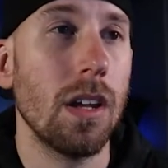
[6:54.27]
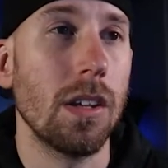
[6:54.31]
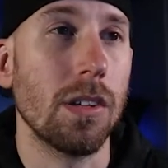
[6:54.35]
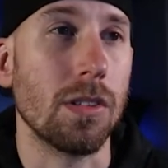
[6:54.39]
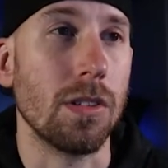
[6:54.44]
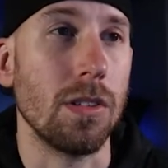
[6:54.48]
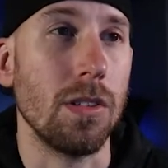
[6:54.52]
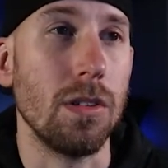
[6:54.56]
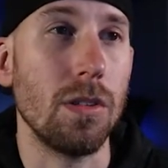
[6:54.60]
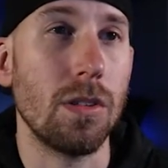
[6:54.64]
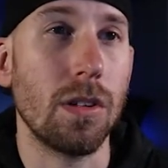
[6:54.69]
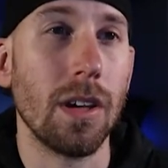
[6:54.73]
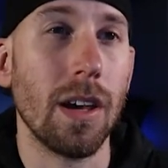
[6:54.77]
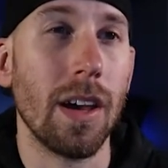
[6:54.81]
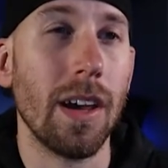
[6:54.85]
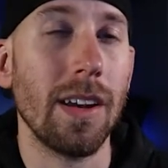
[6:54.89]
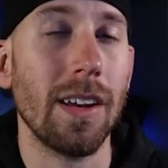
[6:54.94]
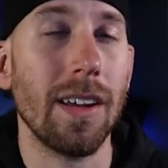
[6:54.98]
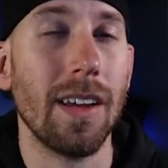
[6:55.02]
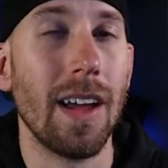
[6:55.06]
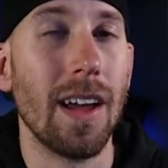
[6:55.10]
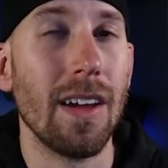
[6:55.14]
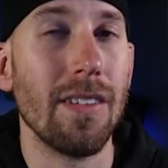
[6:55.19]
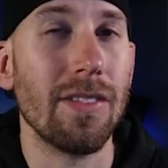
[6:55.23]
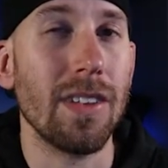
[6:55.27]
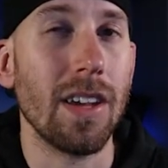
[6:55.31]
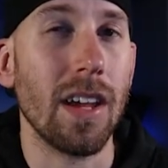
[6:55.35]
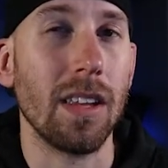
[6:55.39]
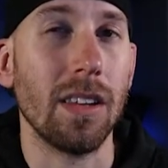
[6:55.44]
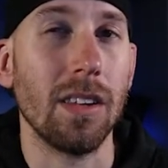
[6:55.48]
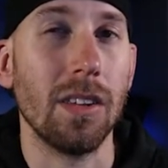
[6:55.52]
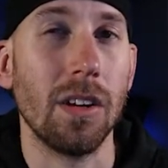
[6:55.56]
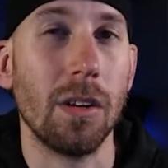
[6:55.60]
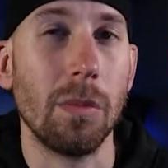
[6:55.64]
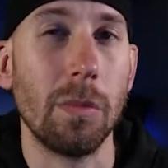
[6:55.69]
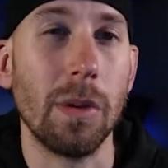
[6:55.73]
so you kind of have
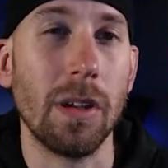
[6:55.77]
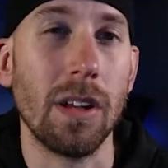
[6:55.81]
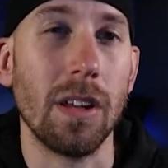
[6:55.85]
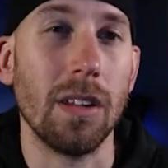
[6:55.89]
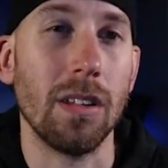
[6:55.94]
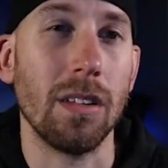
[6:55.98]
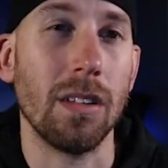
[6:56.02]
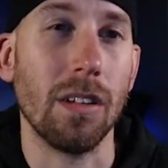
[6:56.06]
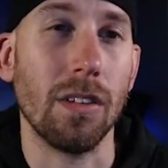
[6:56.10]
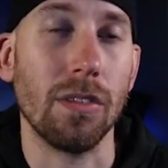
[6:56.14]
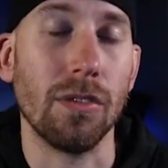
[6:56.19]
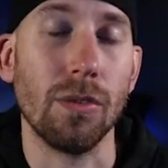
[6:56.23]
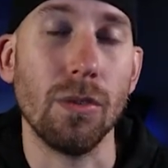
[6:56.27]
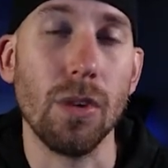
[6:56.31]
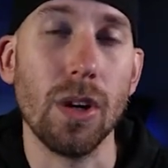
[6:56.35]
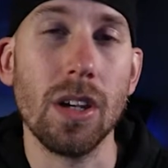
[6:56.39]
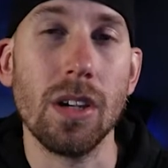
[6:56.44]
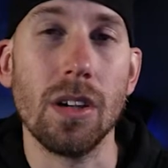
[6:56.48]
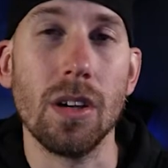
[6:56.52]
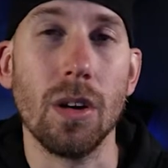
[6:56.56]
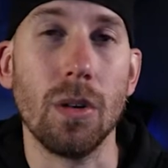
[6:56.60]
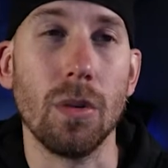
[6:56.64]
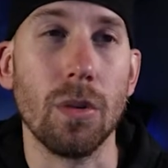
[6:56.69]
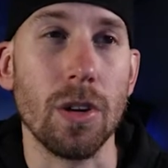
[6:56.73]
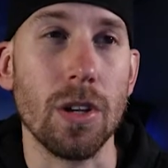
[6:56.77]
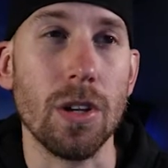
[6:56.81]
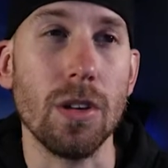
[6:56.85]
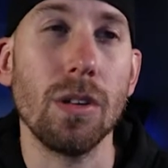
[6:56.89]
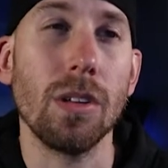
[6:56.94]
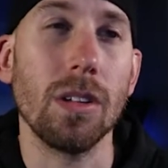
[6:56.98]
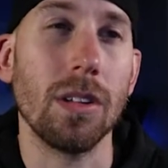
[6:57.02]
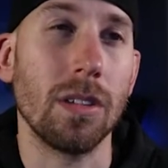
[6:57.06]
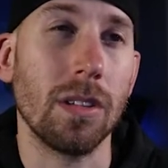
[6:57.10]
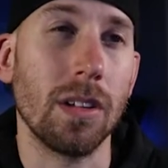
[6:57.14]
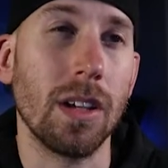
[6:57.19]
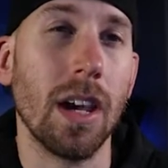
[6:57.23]
that little bit of window where you
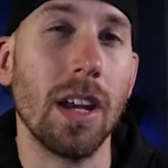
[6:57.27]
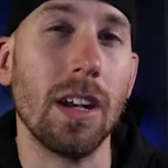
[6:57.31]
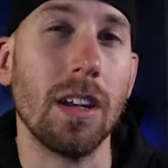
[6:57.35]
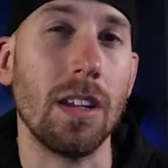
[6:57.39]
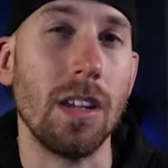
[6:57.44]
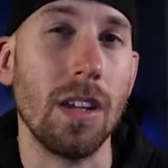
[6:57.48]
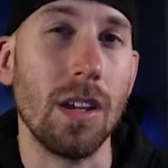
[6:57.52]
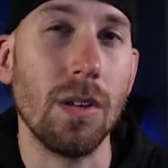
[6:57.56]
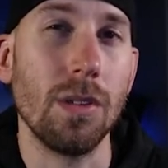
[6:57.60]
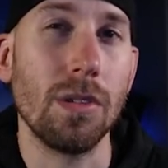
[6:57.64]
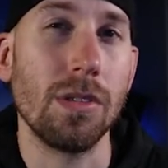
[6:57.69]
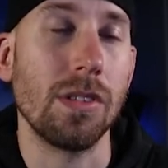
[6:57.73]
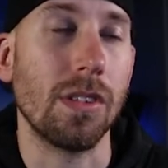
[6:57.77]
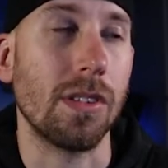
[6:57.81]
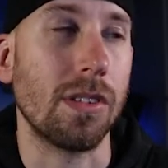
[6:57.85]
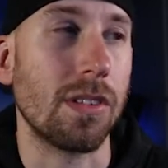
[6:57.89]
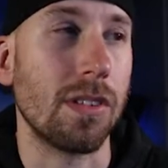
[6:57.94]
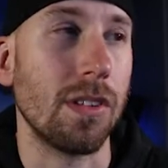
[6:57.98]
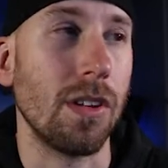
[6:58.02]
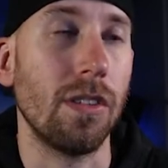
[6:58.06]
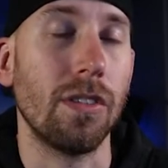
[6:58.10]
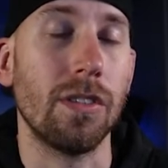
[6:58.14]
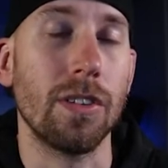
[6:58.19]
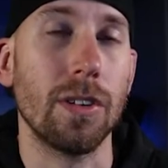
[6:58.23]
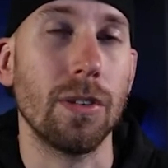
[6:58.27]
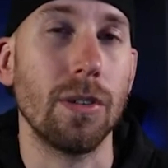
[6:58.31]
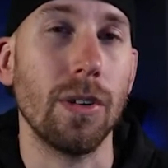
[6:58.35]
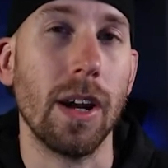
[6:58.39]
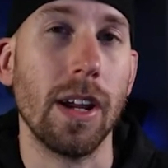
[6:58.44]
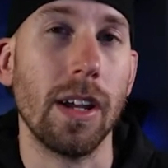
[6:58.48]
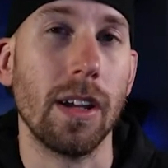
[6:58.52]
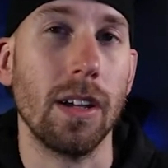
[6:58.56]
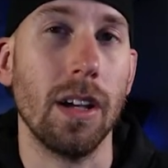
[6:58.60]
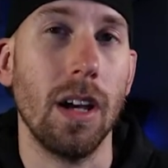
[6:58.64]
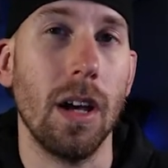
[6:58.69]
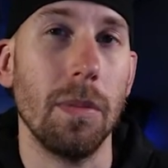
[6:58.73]
can kind of use the silver to
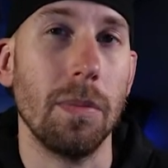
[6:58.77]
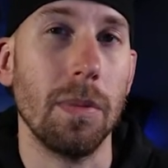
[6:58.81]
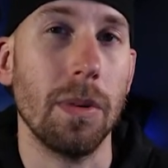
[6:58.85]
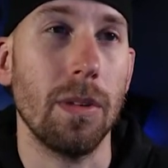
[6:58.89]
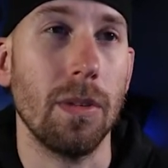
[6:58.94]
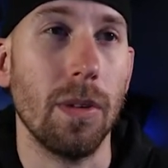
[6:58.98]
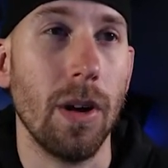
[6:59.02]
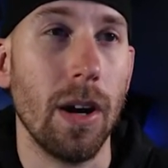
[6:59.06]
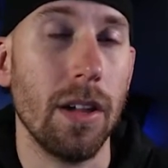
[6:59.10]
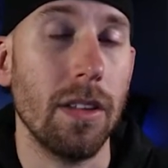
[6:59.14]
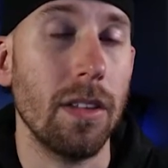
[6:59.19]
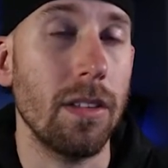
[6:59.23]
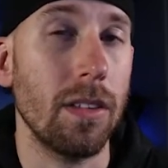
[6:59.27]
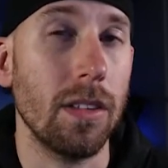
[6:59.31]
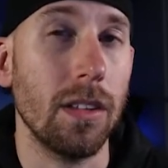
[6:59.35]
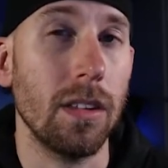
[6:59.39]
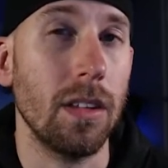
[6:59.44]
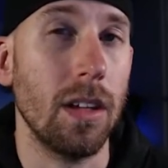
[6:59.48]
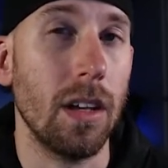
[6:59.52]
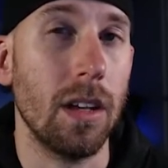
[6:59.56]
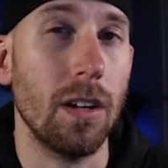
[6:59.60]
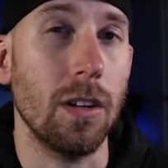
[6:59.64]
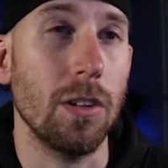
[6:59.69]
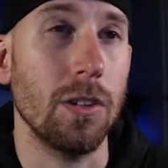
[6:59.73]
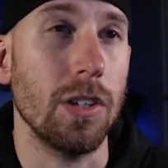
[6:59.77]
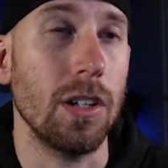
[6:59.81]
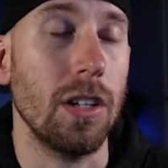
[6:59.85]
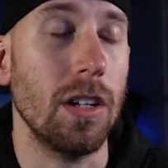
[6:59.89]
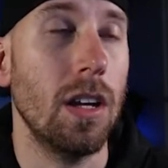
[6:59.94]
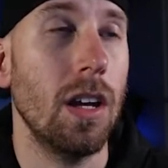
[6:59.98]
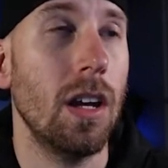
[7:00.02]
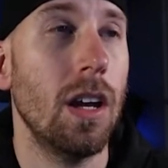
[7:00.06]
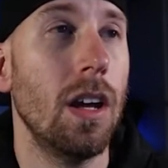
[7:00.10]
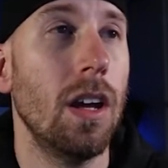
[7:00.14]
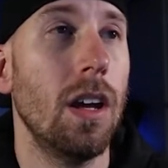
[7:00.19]
rank up rather than the energy.